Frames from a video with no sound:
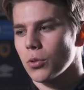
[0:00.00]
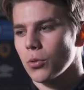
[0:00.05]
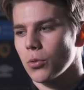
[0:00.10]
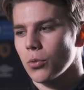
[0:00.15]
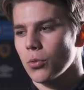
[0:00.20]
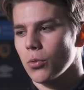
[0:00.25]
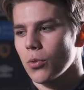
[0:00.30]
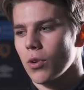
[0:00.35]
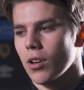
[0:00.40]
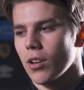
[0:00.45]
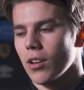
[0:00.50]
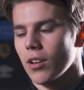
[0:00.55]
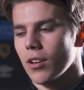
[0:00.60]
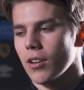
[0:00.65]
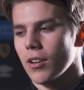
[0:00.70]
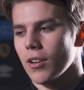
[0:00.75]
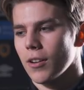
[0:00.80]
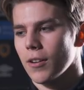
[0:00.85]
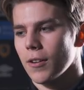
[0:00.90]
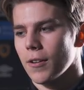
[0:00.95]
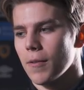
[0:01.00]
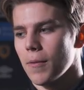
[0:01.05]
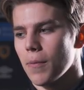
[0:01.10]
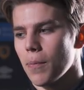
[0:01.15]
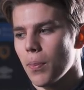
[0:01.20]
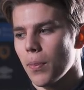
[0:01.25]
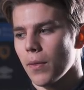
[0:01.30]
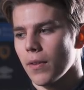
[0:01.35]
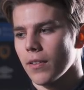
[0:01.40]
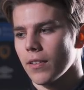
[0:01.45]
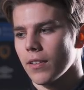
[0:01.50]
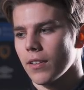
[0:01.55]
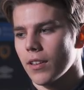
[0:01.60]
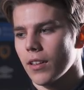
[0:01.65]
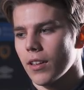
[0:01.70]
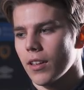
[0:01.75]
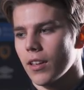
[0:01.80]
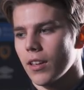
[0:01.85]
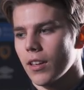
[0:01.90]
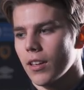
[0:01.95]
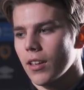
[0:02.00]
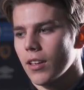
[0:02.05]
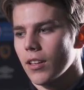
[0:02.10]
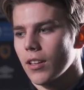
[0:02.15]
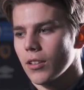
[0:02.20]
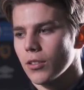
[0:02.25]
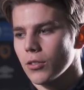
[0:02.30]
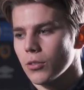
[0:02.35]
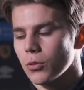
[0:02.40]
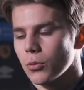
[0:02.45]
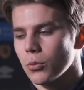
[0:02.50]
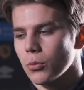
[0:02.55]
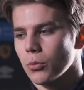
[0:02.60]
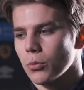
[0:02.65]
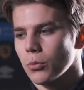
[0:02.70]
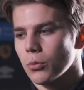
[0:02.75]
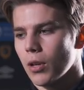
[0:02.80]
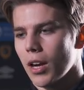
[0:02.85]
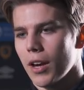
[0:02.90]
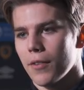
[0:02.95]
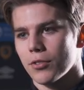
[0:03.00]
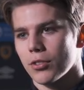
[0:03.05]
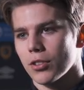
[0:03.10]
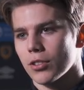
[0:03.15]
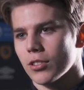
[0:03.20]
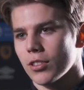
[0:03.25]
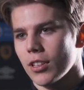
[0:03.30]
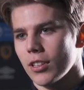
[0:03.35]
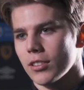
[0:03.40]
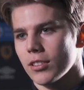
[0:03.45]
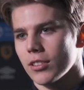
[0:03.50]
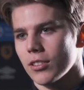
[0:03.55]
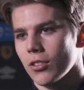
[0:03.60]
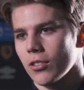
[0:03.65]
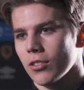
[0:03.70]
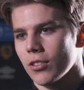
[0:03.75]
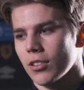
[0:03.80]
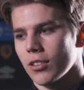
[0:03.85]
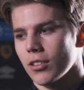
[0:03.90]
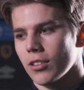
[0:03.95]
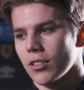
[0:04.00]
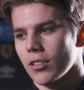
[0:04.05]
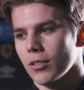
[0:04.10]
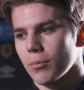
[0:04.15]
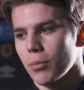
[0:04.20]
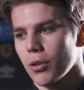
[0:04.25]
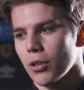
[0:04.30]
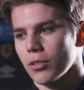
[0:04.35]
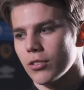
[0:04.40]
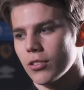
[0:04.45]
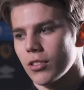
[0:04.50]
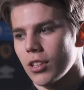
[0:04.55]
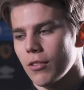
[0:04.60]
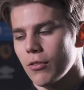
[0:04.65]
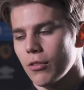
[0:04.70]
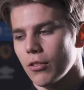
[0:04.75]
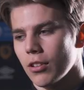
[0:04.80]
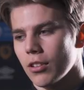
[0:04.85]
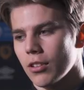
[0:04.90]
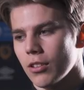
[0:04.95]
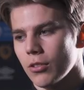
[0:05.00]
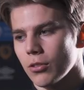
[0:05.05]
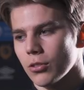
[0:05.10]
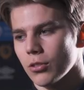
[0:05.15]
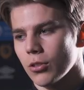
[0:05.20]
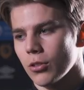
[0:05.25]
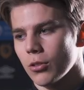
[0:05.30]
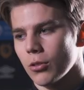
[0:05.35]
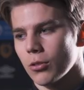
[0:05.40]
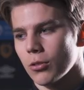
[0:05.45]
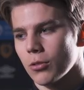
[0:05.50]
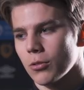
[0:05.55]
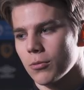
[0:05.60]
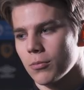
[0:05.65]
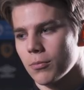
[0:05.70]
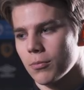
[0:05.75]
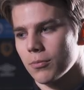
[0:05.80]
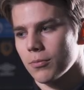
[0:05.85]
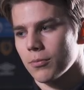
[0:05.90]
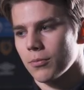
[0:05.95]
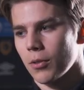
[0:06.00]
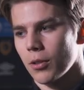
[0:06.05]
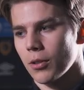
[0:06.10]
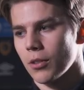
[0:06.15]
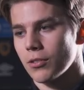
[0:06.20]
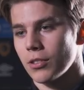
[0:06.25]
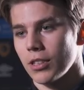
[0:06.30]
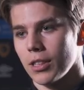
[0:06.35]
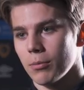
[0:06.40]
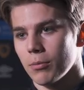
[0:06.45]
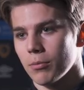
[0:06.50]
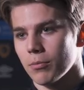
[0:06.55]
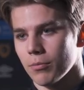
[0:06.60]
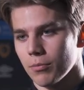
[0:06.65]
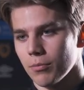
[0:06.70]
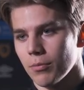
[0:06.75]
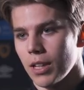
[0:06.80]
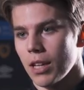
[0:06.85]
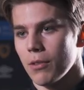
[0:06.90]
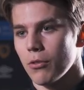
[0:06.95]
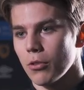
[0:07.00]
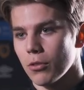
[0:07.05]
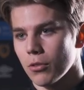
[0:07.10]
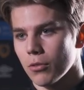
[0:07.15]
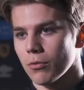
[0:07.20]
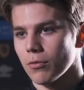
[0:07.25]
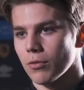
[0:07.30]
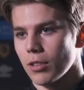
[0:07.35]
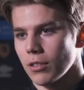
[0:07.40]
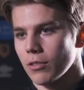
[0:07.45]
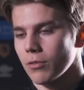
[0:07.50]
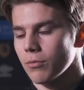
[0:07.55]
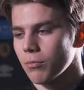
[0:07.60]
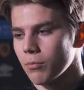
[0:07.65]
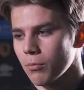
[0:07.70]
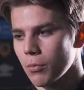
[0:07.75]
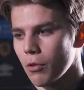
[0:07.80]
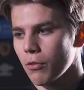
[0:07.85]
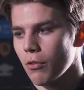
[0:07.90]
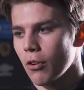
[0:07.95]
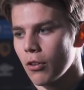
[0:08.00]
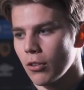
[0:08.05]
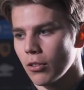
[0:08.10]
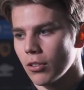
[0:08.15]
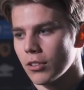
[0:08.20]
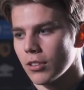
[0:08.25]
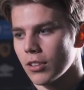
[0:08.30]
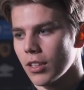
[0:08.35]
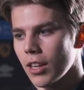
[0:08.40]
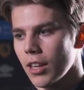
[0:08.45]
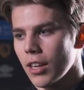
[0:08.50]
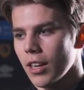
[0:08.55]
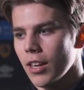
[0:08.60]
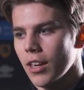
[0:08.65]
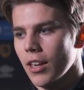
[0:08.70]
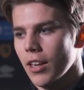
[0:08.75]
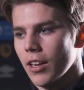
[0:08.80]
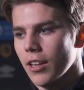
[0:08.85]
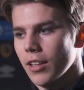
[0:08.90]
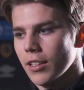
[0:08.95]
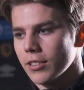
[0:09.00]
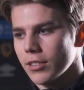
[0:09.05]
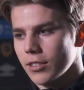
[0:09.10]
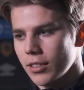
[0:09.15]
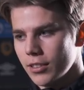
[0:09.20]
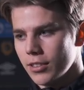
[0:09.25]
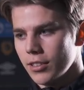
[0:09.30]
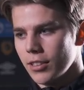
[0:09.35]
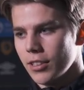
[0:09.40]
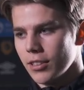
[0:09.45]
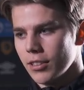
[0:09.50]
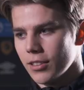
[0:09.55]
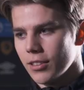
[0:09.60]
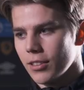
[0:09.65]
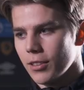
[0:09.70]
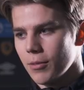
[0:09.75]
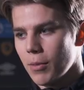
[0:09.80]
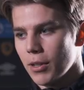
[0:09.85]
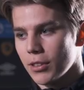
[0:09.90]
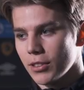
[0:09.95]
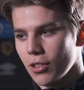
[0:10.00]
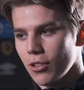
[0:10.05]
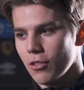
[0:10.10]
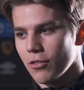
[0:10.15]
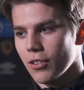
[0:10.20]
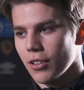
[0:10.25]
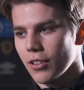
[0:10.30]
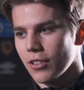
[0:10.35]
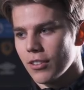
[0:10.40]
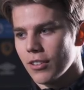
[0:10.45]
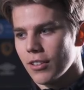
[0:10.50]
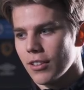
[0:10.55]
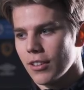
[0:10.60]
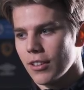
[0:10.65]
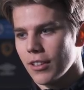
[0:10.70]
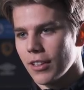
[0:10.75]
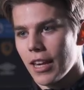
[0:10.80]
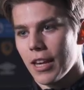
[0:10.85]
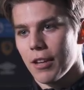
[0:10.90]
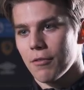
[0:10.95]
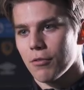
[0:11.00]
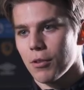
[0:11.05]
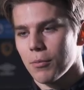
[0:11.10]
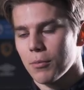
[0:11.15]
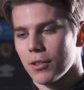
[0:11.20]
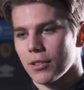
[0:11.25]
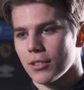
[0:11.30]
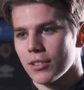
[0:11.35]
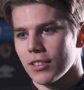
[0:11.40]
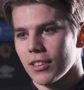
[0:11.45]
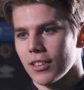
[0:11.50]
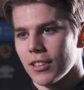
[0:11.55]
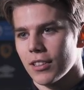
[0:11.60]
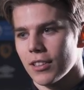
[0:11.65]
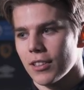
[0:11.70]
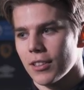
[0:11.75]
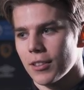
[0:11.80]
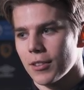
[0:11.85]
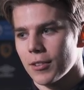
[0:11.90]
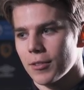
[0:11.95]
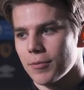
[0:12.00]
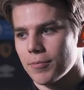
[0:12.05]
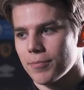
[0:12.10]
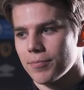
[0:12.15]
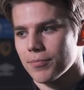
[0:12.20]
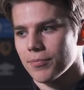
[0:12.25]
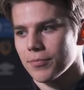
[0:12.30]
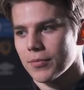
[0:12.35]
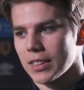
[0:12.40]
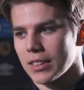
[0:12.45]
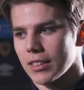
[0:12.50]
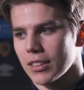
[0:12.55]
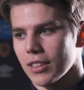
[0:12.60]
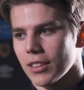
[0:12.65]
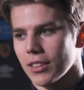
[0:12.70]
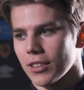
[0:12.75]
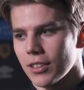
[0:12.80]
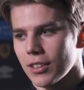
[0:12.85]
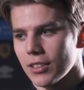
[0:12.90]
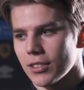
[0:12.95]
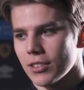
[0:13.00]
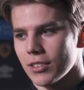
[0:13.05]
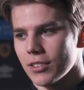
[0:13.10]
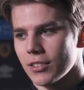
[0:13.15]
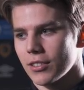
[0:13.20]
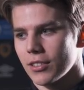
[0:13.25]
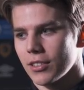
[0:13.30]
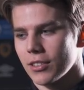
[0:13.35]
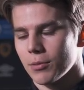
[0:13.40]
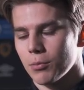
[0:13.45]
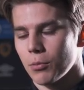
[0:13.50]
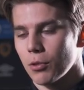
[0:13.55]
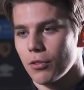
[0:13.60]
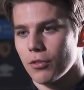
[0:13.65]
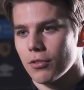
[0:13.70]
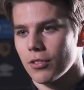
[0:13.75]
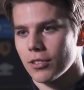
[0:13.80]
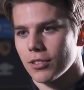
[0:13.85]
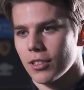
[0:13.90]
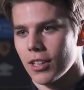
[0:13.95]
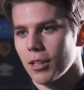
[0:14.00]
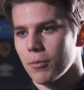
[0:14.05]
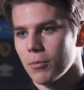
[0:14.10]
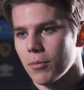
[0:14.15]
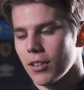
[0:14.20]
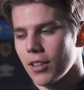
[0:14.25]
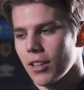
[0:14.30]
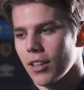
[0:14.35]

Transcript: to um, to have success on a personal level and also on a team level that both Hall and City and uh, myself can uh, gain from this um, this this move this time.